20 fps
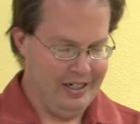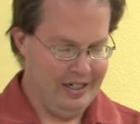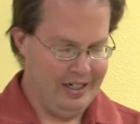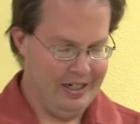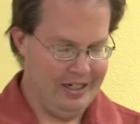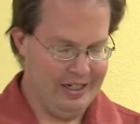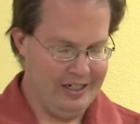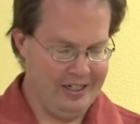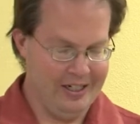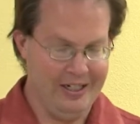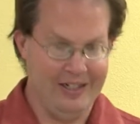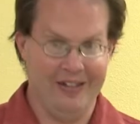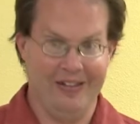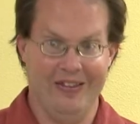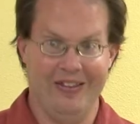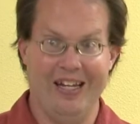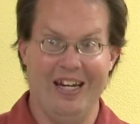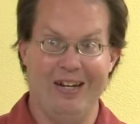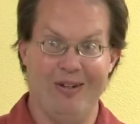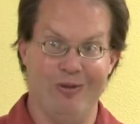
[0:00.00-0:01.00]
And uh,
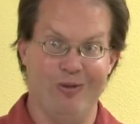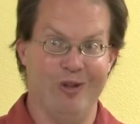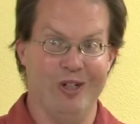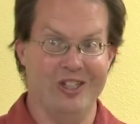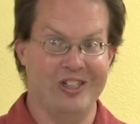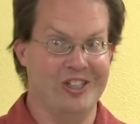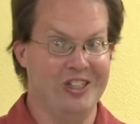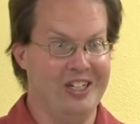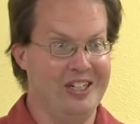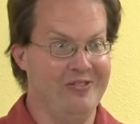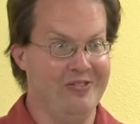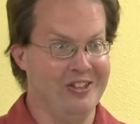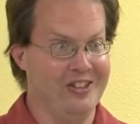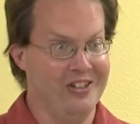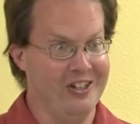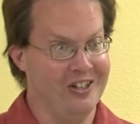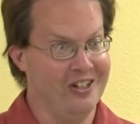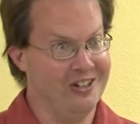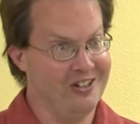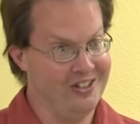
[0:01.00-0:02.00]
that wasn't even
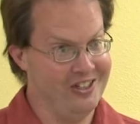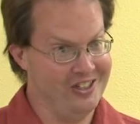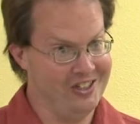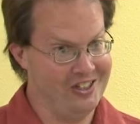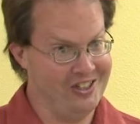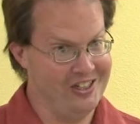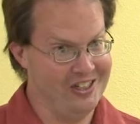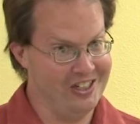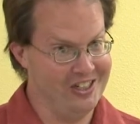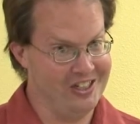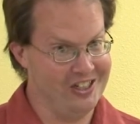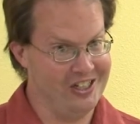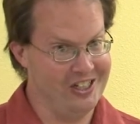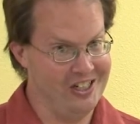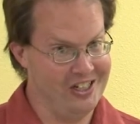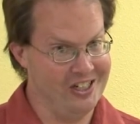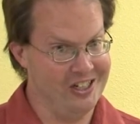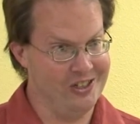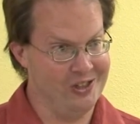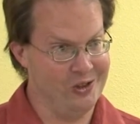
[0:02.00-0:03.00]
the hardest uh, Ski
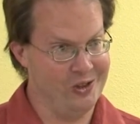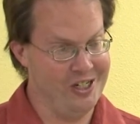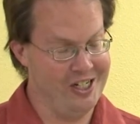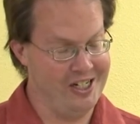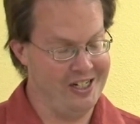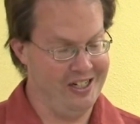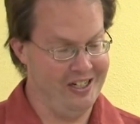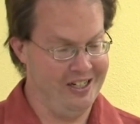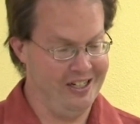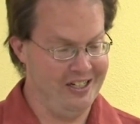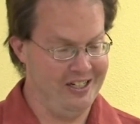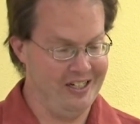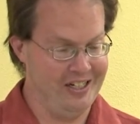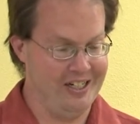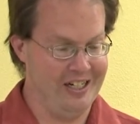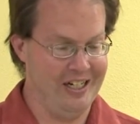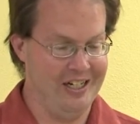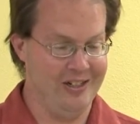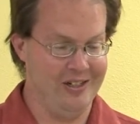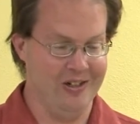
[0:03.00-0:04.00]
Country
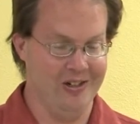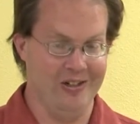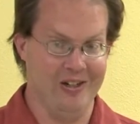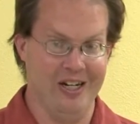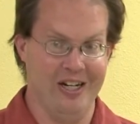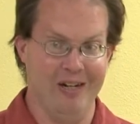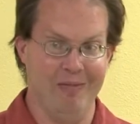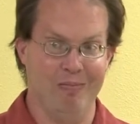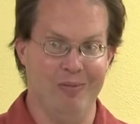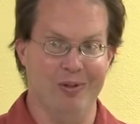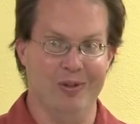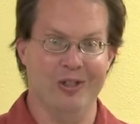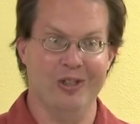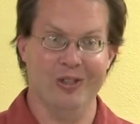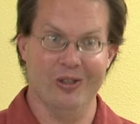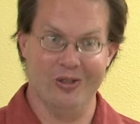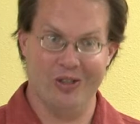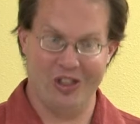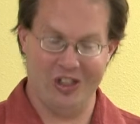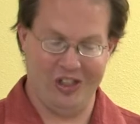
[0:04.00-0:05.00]
decanter uh,
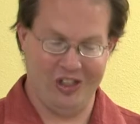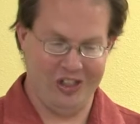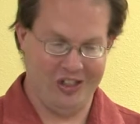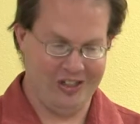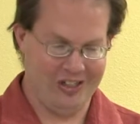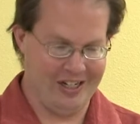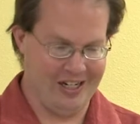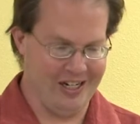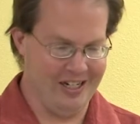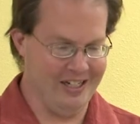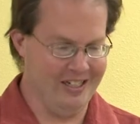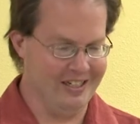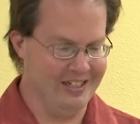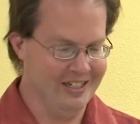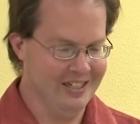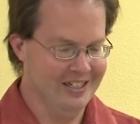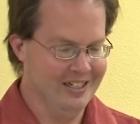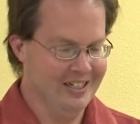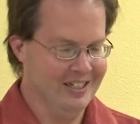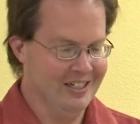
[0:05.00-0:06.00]
produced. Uh,
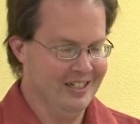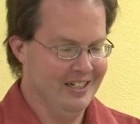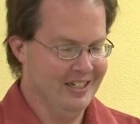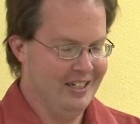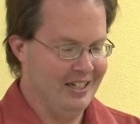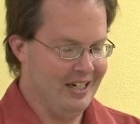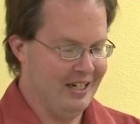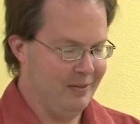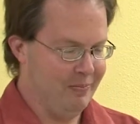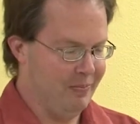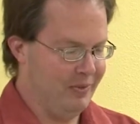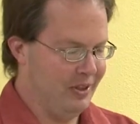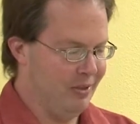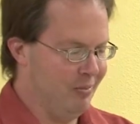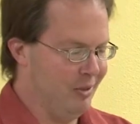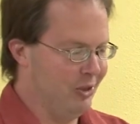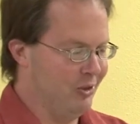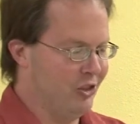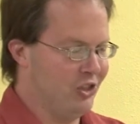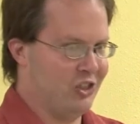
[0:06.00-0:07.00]
uh, the
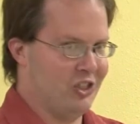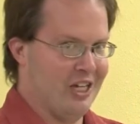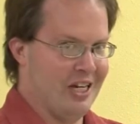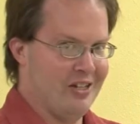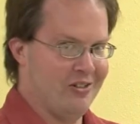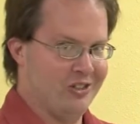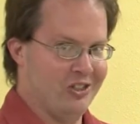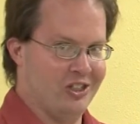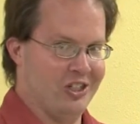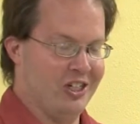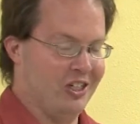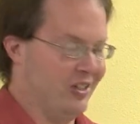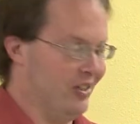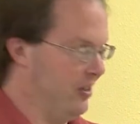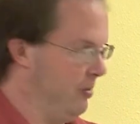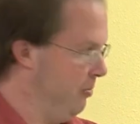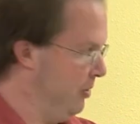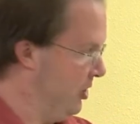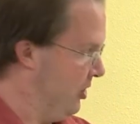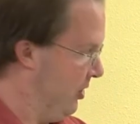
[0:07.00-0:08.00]
most challenging of
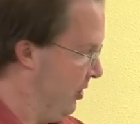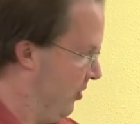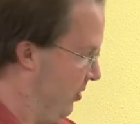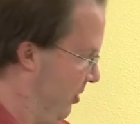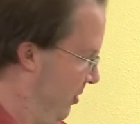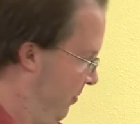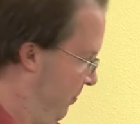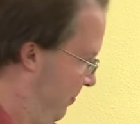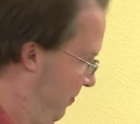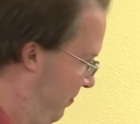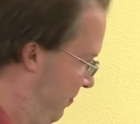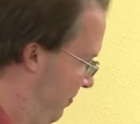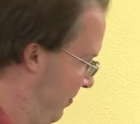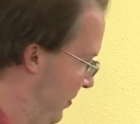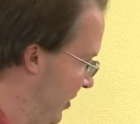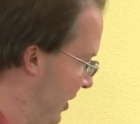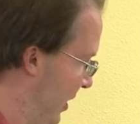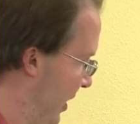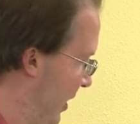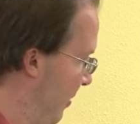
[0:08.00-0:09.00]
them all
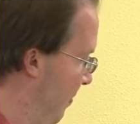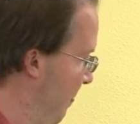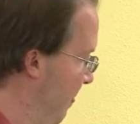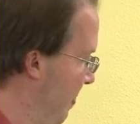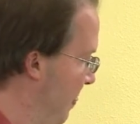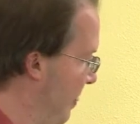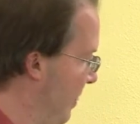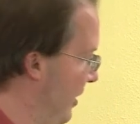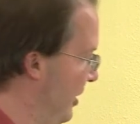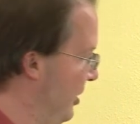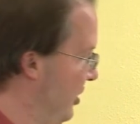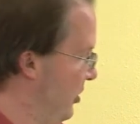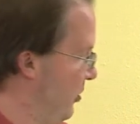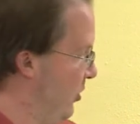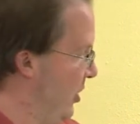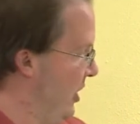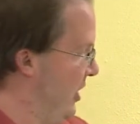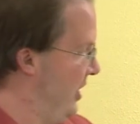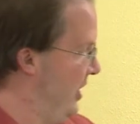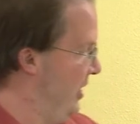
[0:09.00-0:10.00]
uh, is
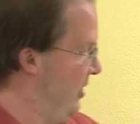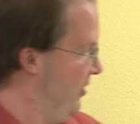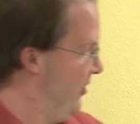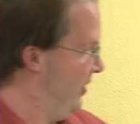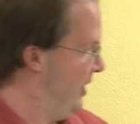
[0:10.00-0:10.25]
right here.